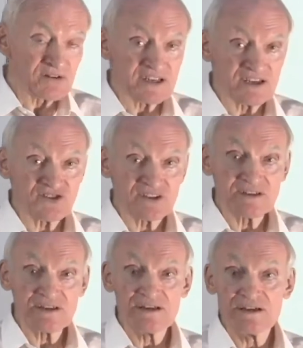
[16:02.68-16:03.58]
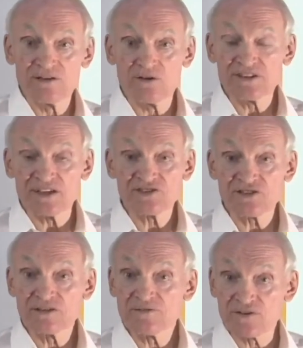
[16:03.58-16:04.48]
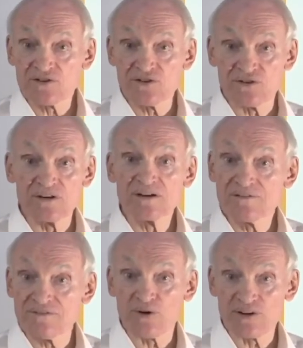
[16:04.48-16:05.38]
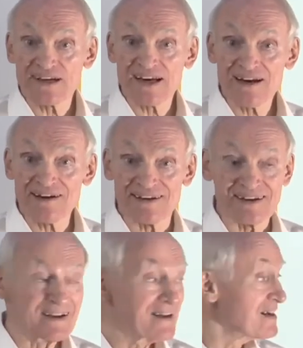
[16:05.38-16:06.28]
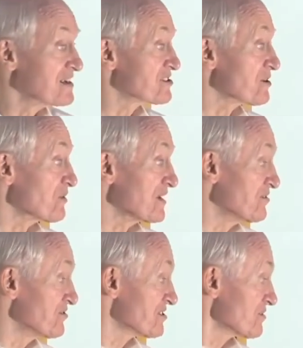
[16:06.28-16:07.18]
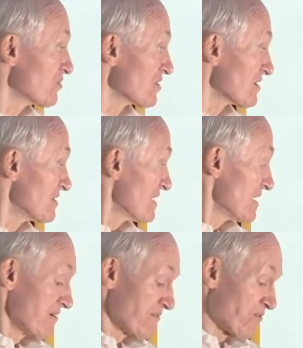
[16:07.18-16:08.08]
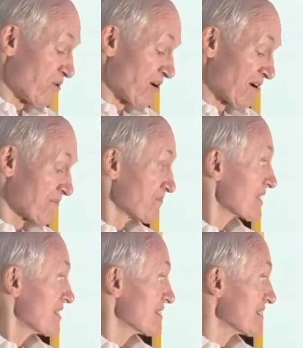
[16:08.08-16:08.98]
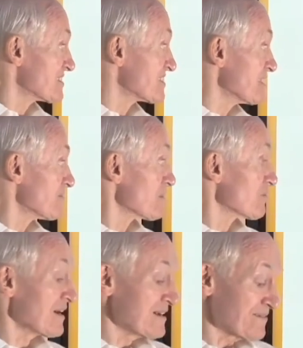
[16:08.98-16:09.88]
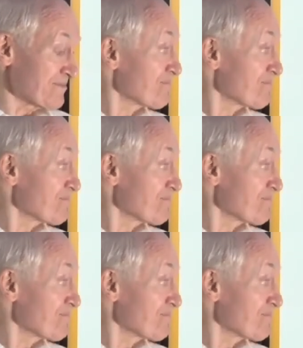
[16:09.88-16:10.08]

tension, no tension for who? For the candidate. So we use the word for. Let's see if we're right.